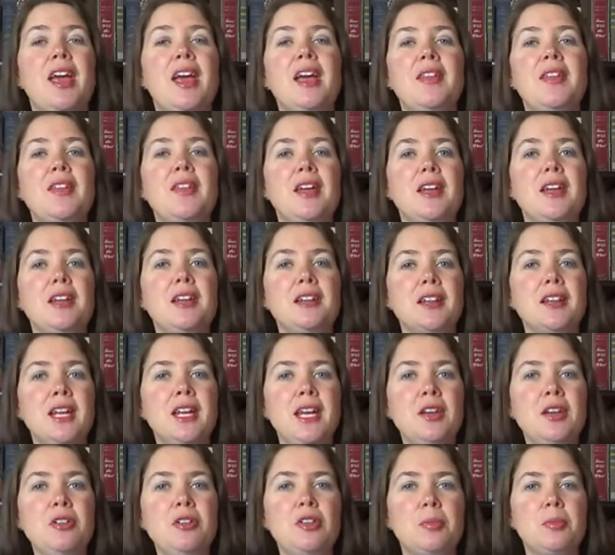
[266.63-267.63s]
that in
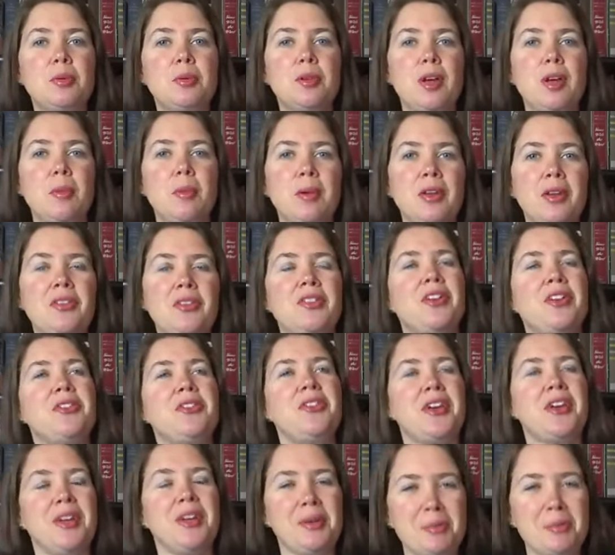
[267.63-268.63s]
later deployments, as
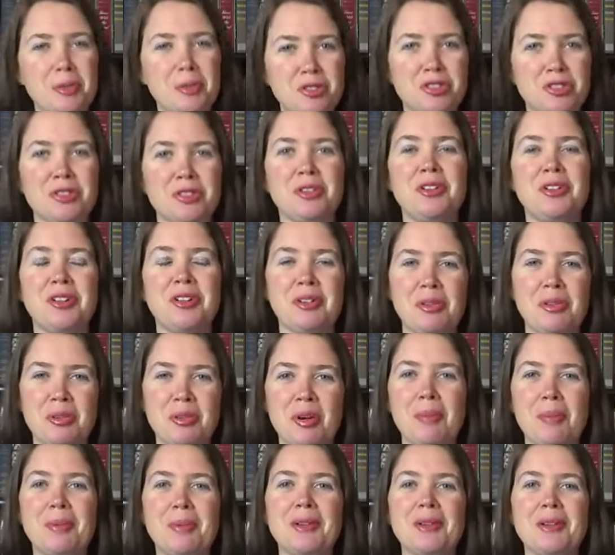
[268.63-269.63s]
I matured and grew
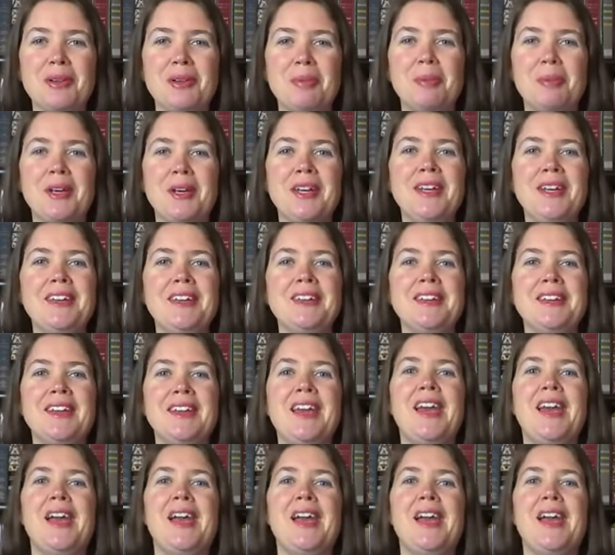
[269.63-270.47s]
up a little bit and